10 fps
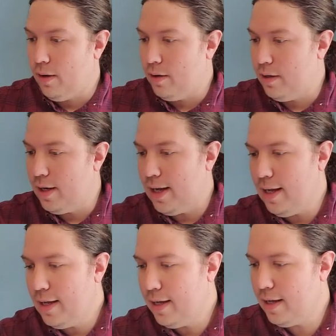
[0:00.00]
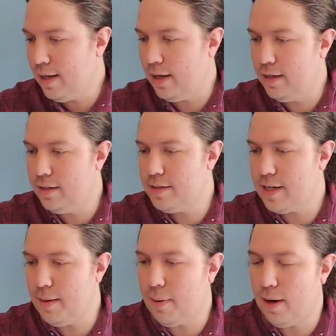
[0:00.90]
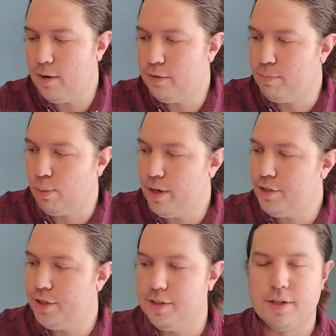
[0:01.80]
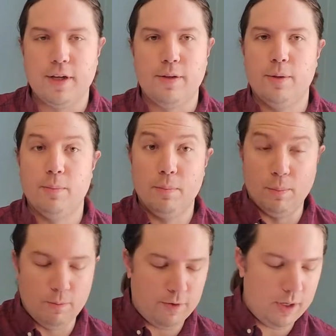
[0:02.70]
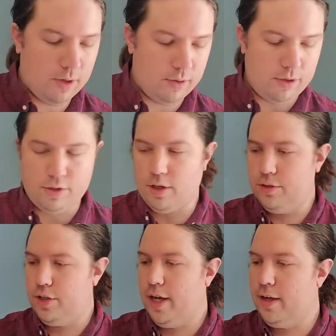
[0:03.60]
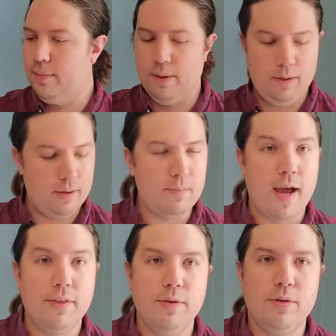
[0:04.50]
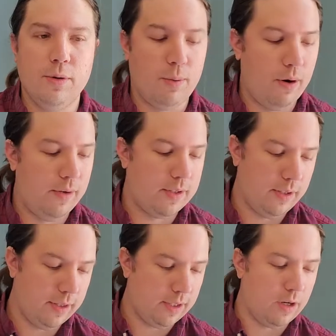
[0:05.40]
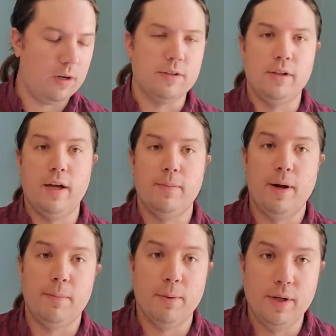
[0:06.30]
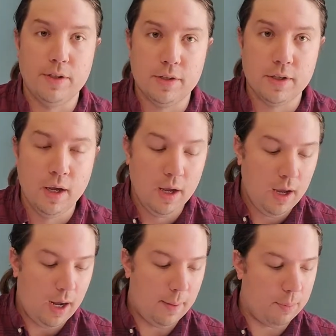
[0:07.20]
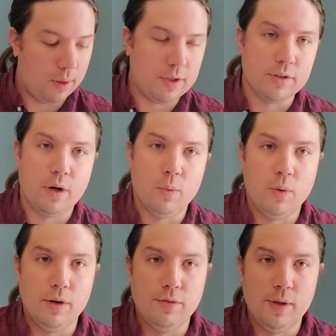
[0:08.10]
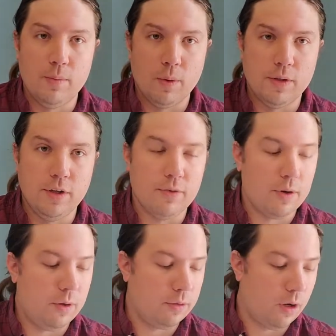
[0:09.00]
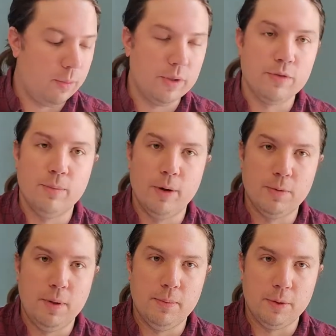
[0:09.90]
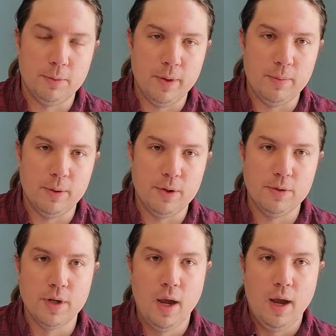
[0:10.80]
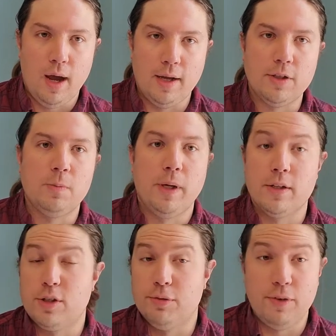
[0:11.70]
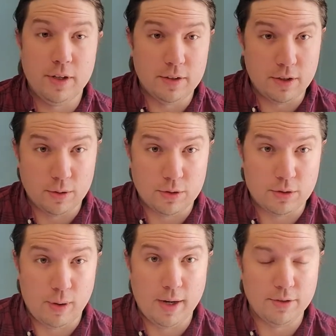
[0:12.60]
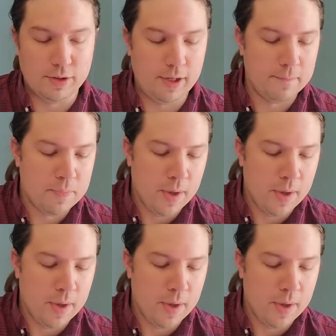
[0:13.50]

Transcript: on today is a pair of breeches. In the video that you saw Jacob and Matthew do previously, they talked a lot about breeches. Breeches are one of the more difficult garments for most people to reproduce, just because they're fitted so strangely.